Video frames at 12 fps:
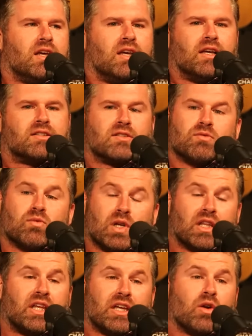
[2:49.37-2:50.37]
It's
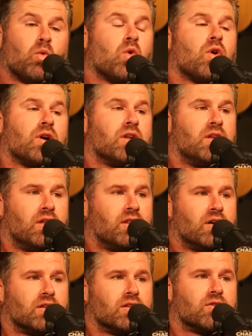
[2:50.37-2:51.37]
really an award,
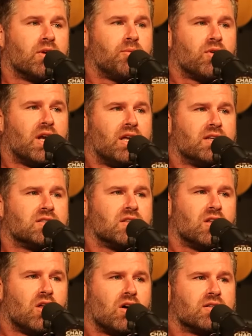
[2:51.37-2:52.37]
the Green Beret is, in
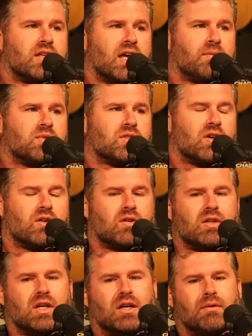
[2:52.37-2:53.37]
the long tab. So,
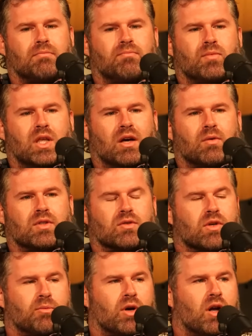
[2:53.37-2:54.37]
once a
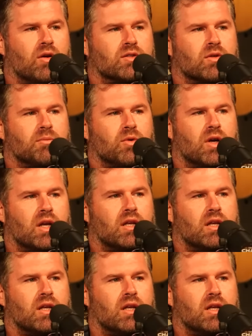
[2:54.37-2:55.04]
Green Beret, always a Green Beret.